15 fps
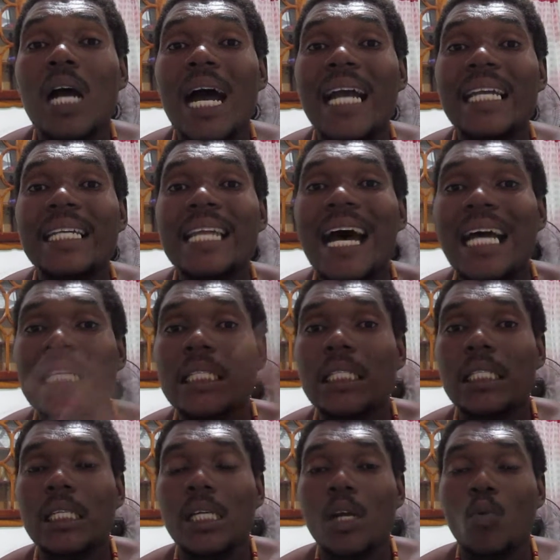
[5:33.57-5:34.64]
and that
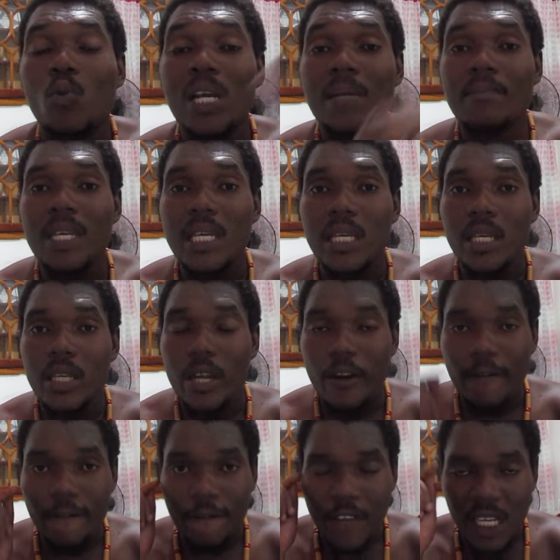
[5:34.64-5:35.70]
will be your
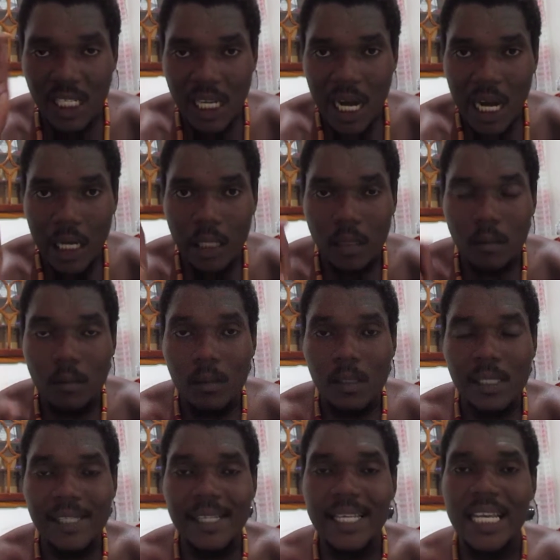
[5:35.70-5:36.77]
vision
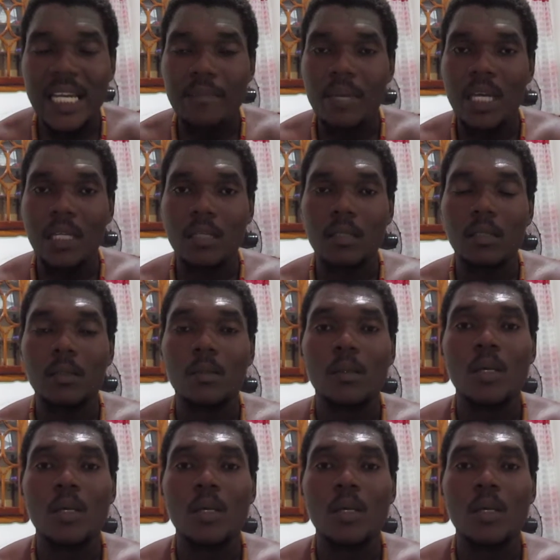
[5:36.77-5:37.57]
statement.